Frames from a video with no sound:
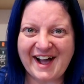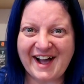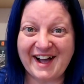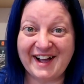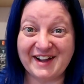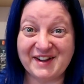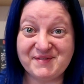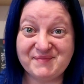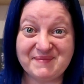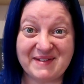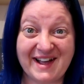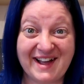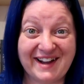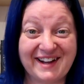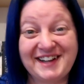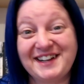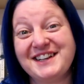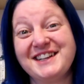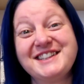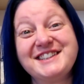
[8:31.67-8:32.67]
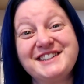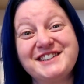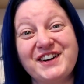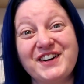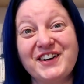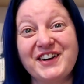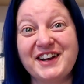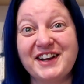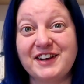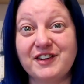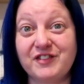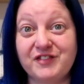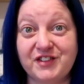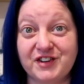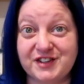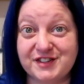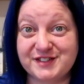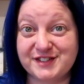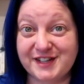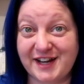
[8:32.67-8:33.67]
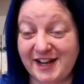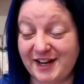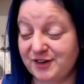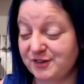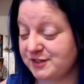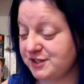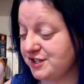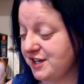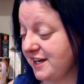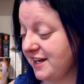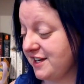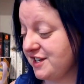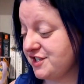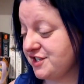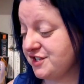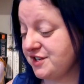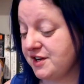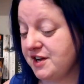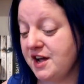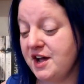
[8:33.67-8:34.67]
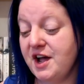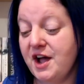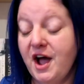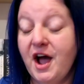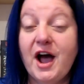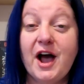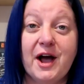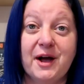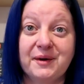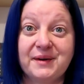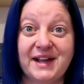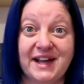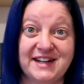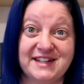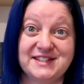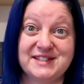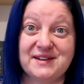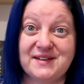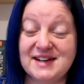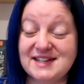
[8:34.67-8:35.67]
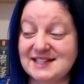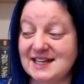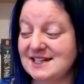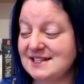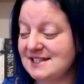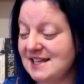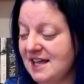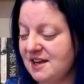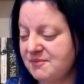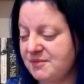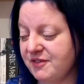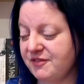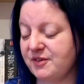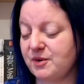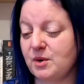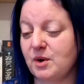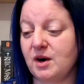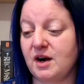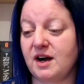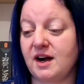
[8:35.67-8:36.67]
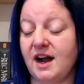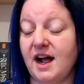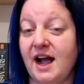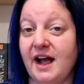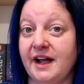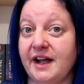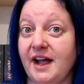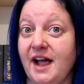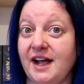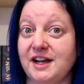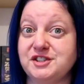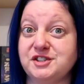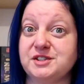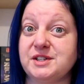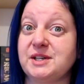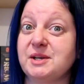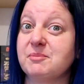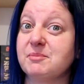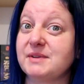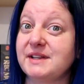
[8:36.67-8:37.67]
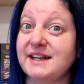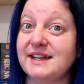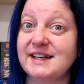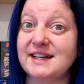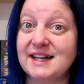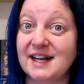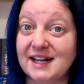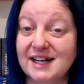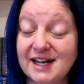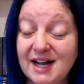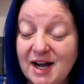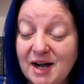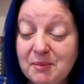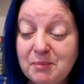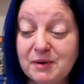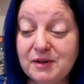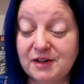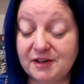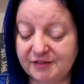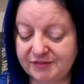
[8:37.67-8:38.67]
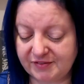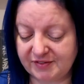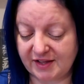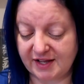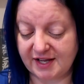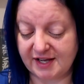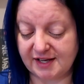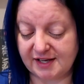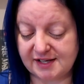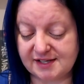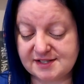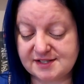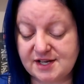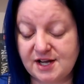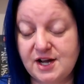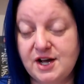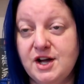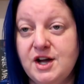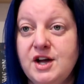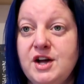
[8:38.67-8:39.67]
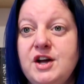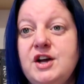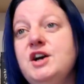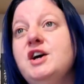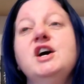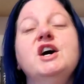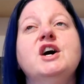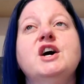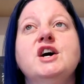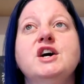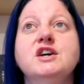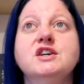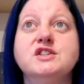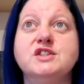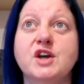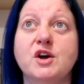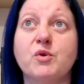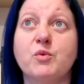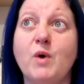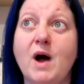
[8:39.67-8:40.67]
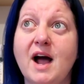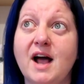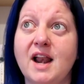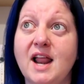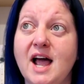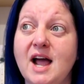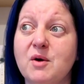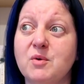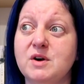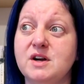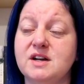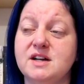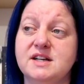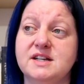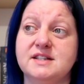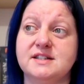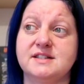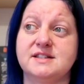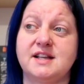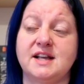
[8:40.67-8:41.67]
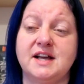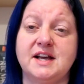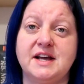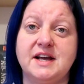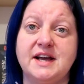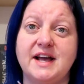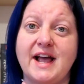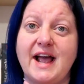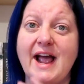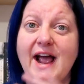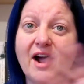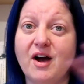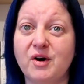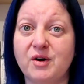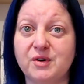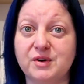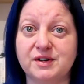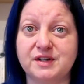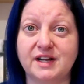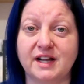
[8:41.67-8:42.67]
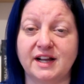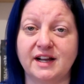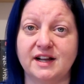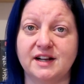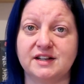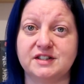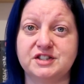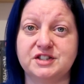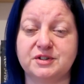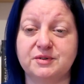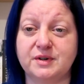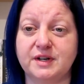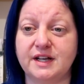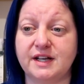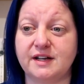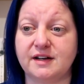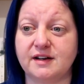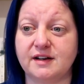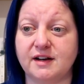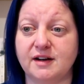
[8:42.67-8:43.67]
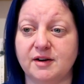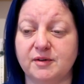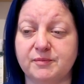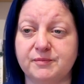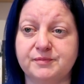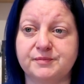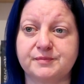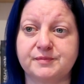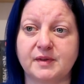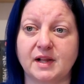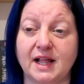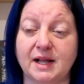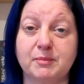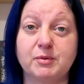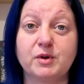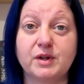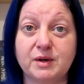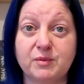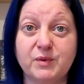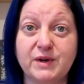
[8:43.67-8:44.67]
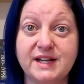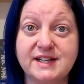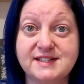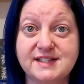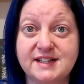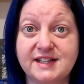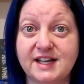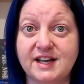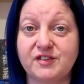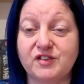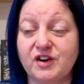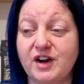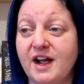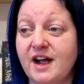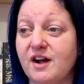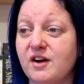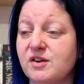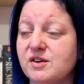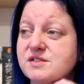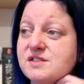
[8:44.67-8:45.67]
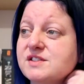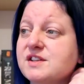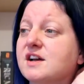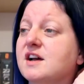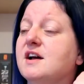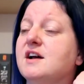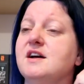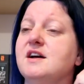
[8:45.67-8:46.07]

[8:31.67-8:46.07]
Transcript: I am back. Sorry if there's an angle change. Okay, so as I said before, I actually completed a couple of things. So while I was out and doing, um, like pulling weeds at the other house